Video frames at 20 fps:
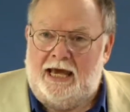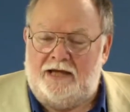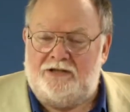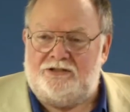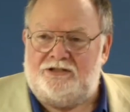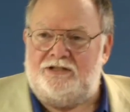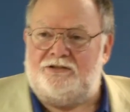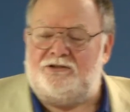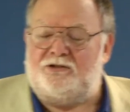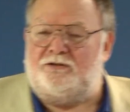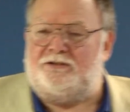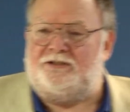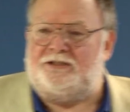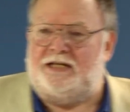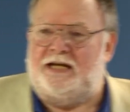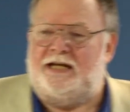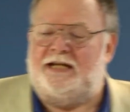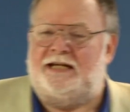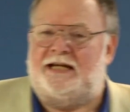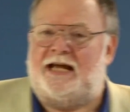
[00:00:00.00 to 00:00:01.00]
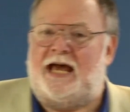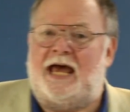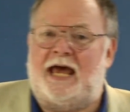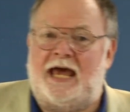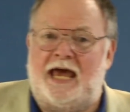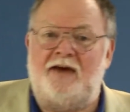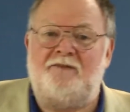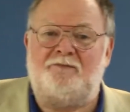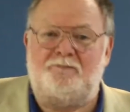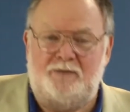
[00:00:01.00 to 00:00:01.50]
And she took
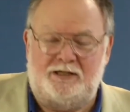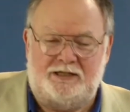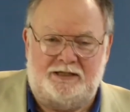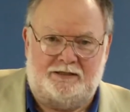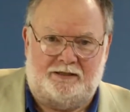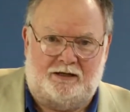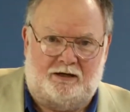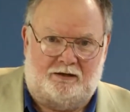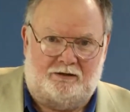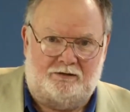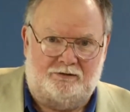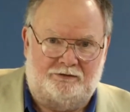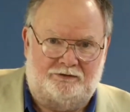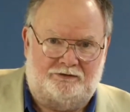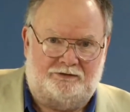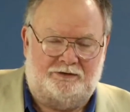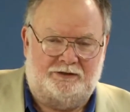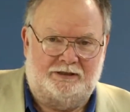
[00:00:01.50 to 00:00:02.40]
$10.5 million